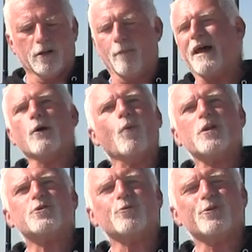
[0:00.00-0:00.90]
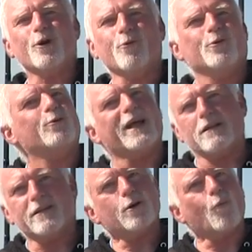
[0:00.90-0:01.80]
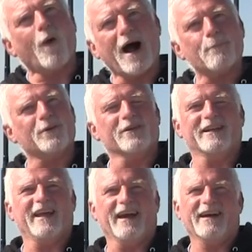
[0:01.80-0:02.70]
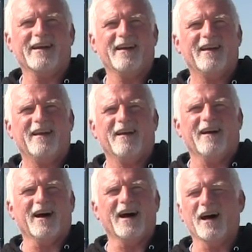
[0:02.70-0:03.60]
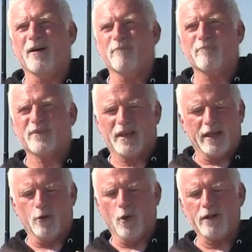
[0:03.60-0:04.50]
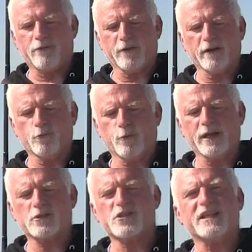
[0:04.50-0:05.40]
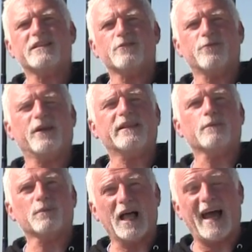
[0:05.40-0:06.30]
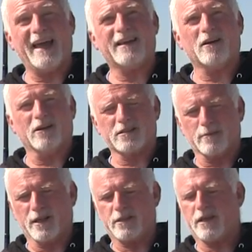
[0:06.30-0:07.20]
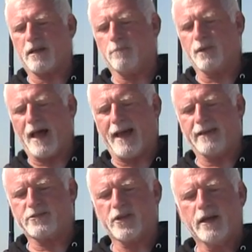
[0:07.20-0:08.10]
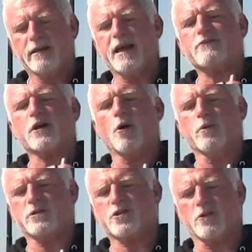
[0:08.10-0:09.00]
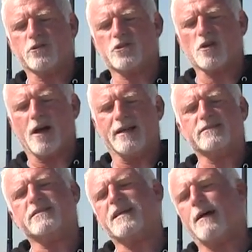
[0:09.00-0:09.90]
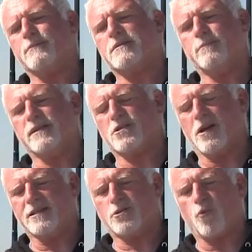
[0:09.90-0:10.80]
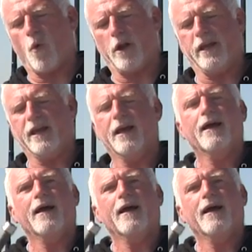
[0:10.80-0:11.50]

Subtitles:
no matter what you do, you get a little wobble in there. In order for the reel seat to fit the blank on some of the thicker blanks, you have to go with a certain size. This happens to be a size 20.